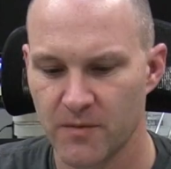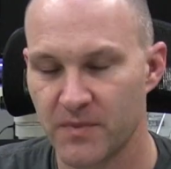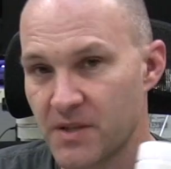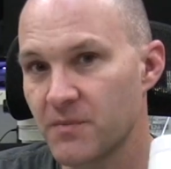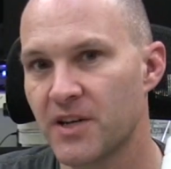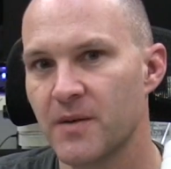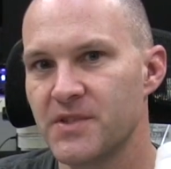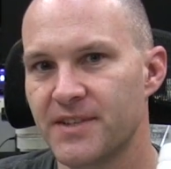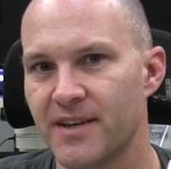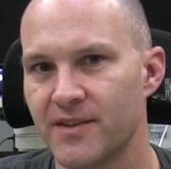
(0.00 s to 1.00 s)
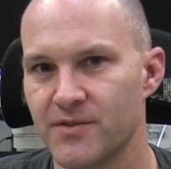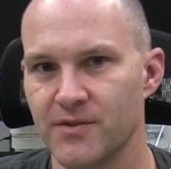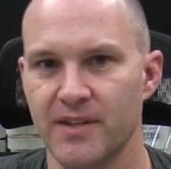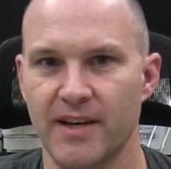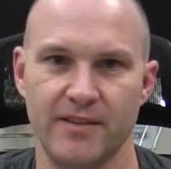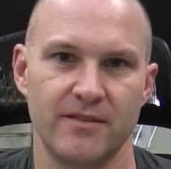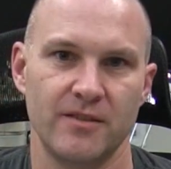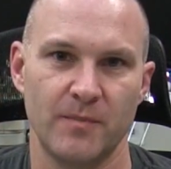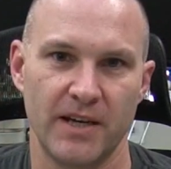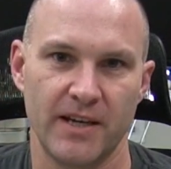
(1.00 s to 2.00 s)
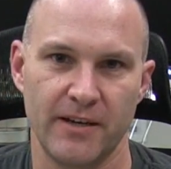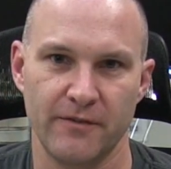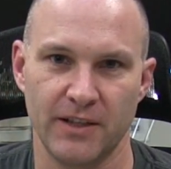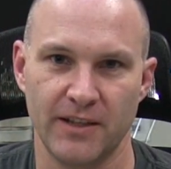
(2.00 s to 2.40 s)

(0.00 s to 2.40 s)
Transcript: But sometimes you can't do that. You may have